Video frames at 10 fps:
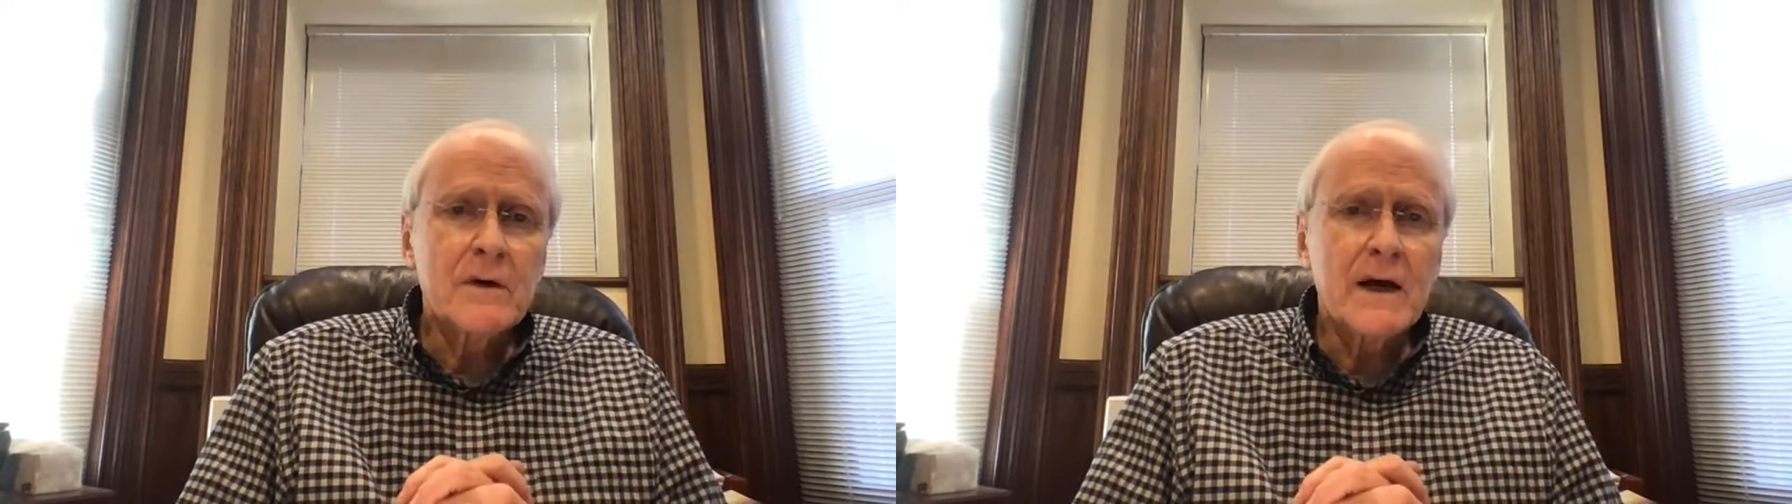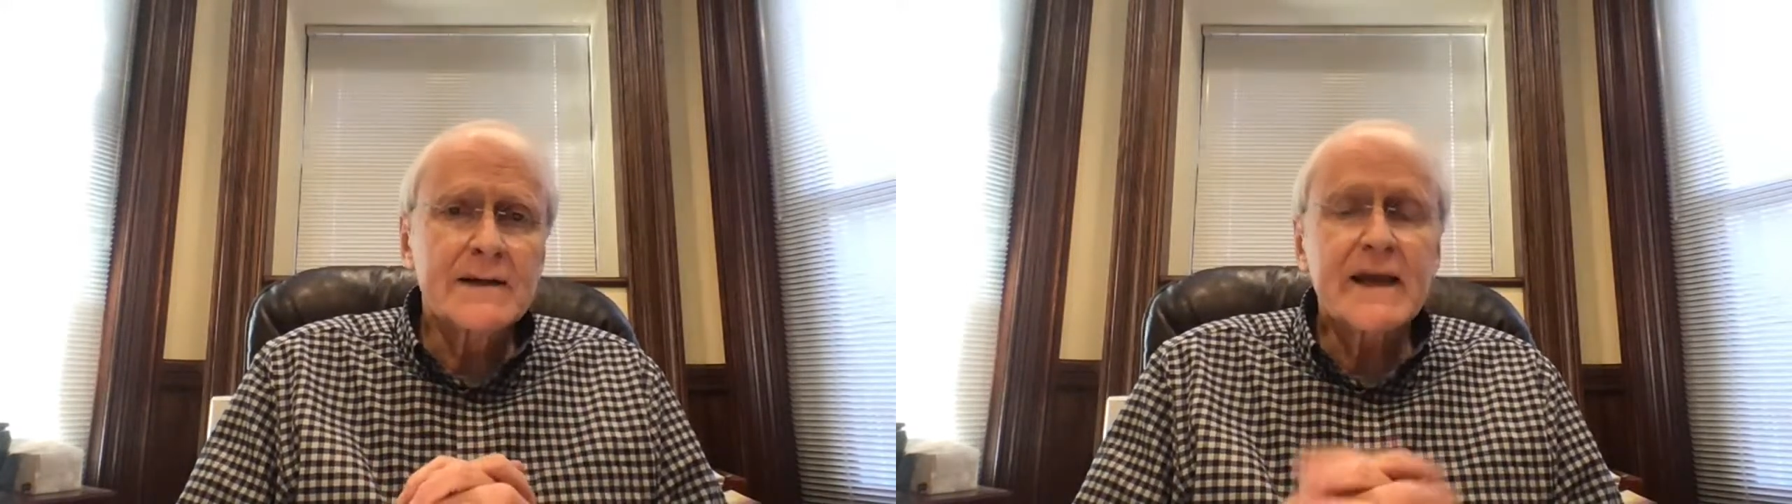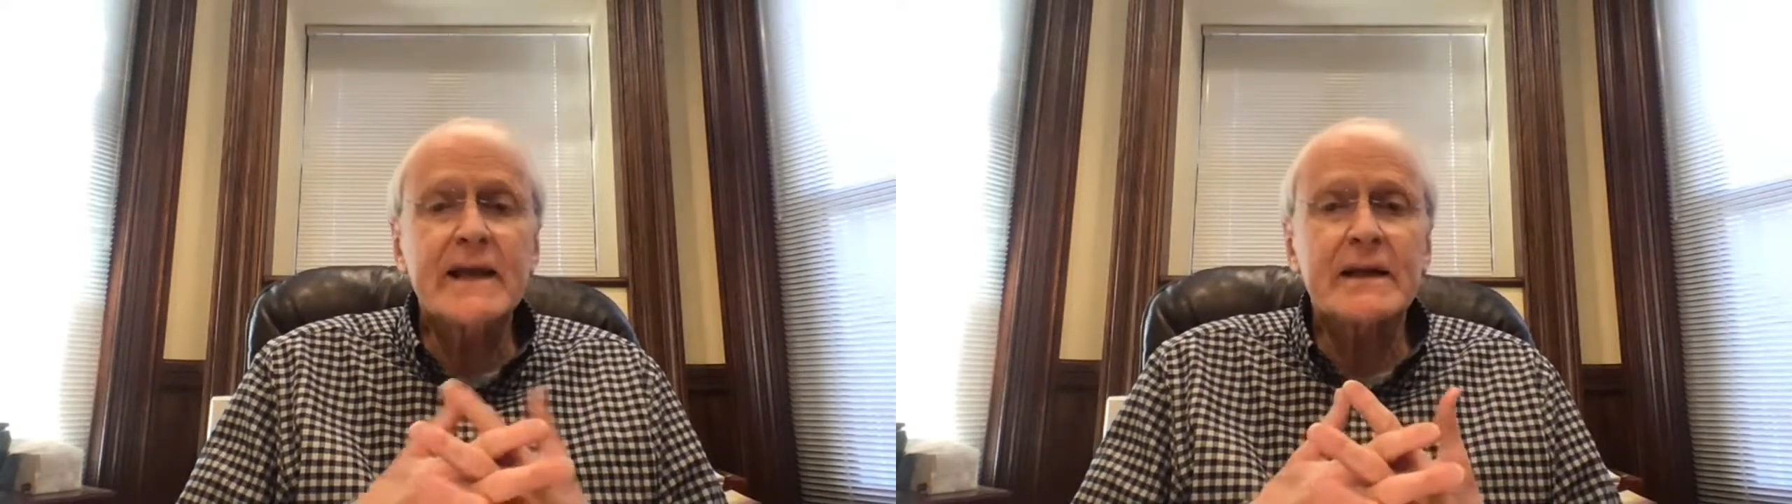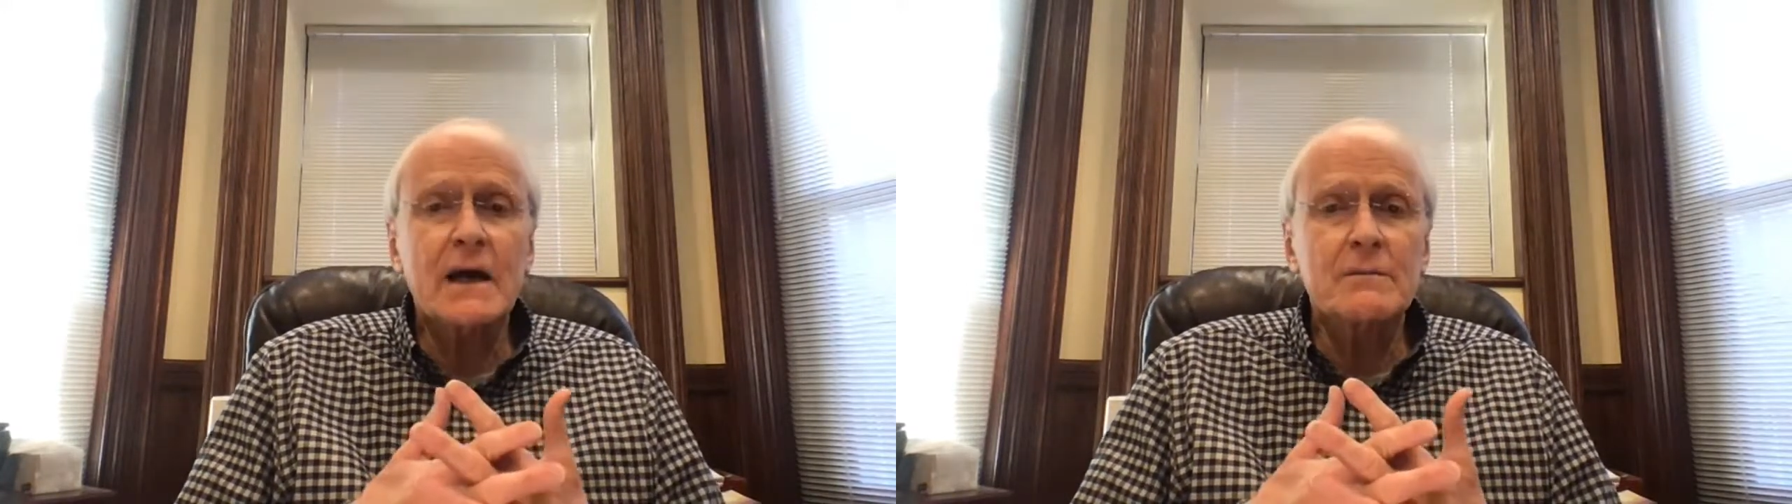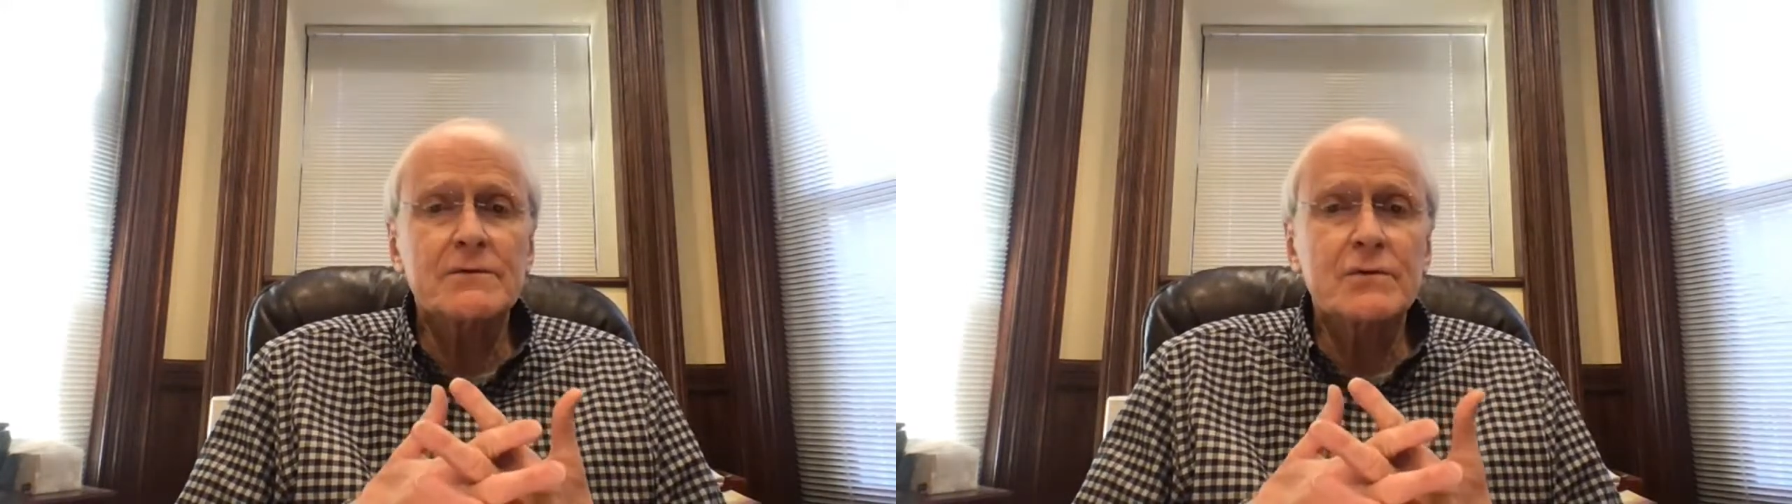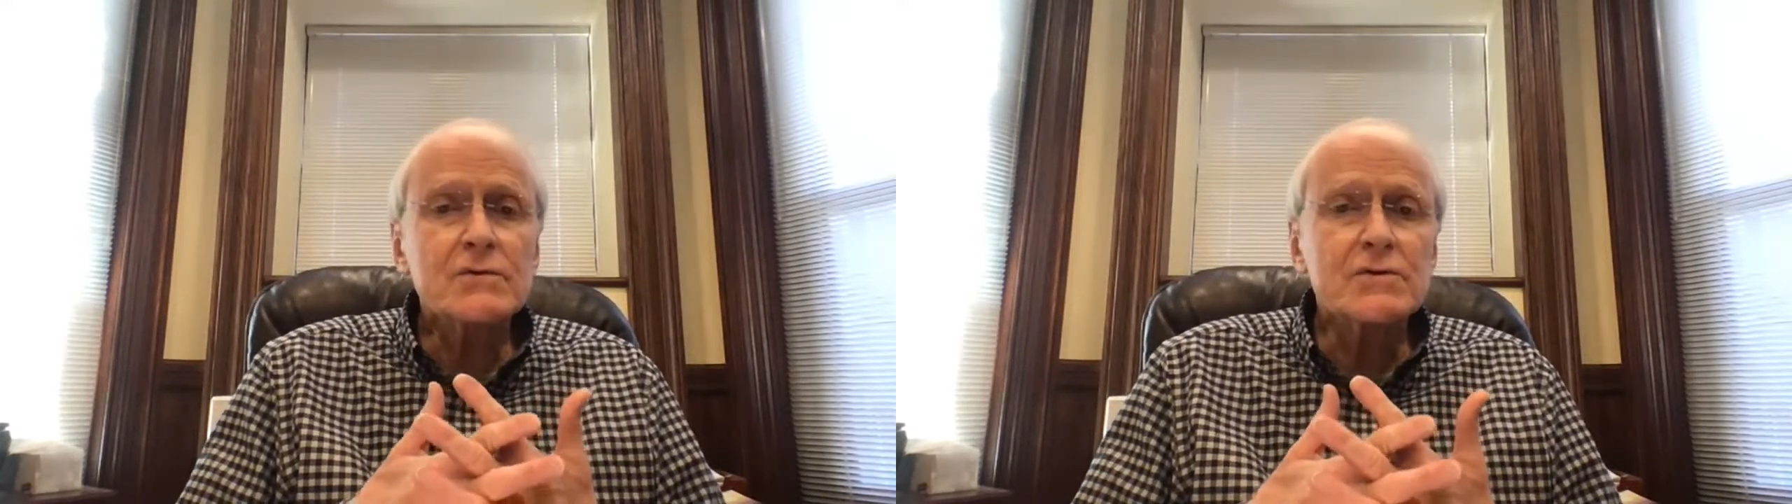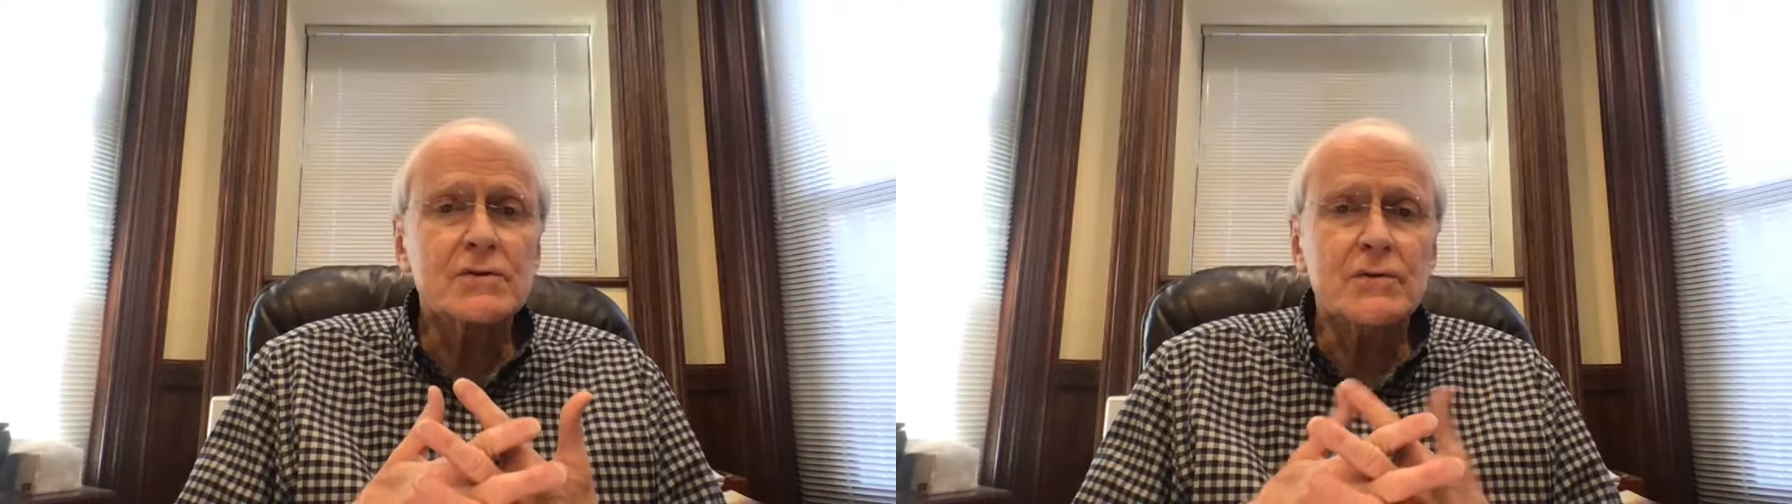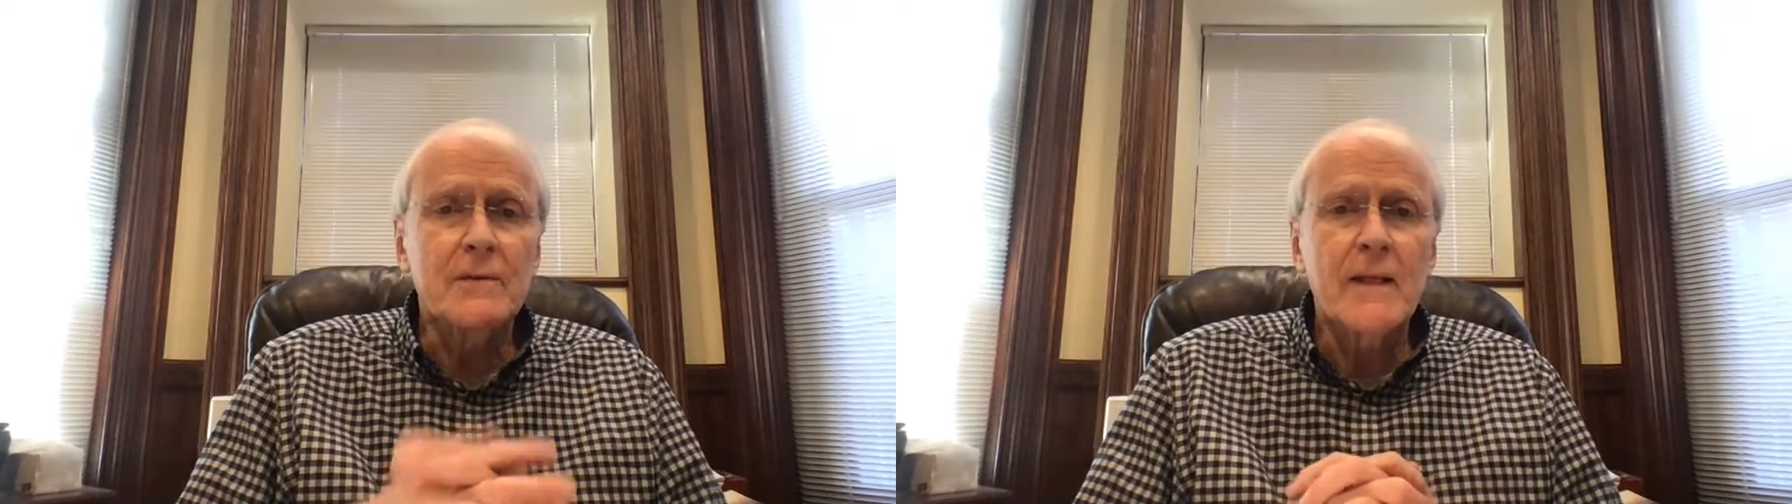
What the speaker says: it can't come too soon.